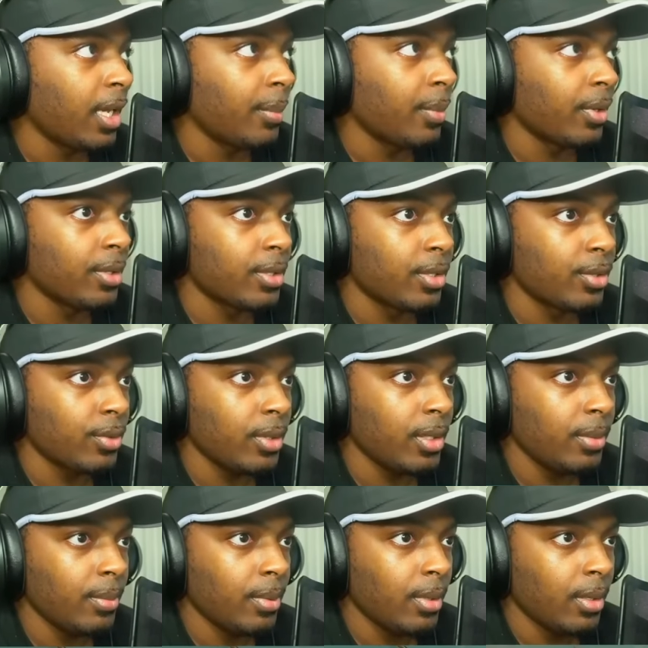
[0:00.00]
8 bullets in a
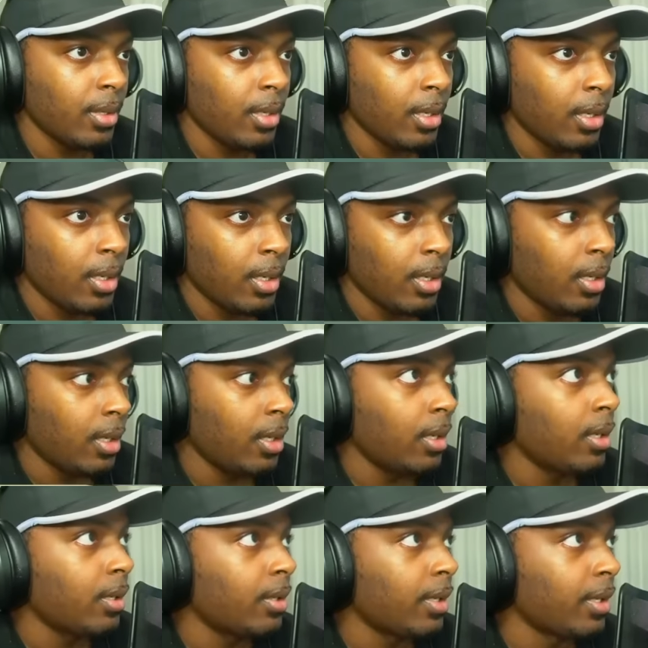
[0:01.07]
dream.
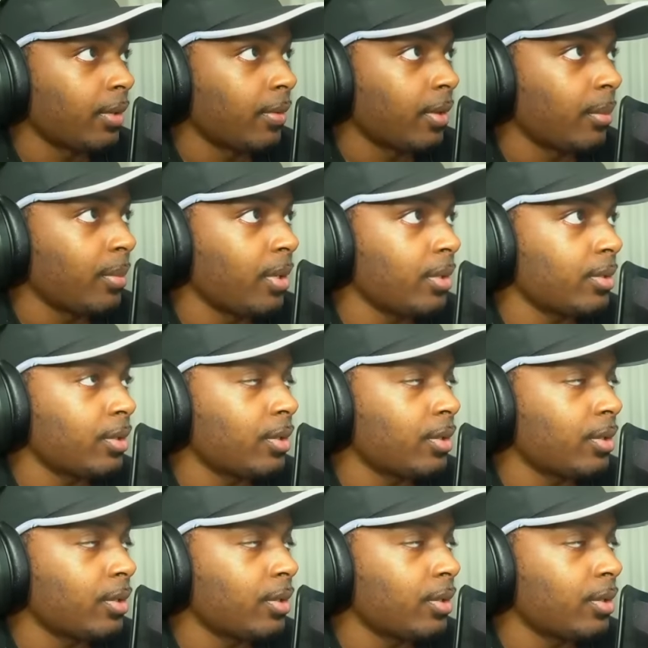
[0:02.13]
Thank you very much.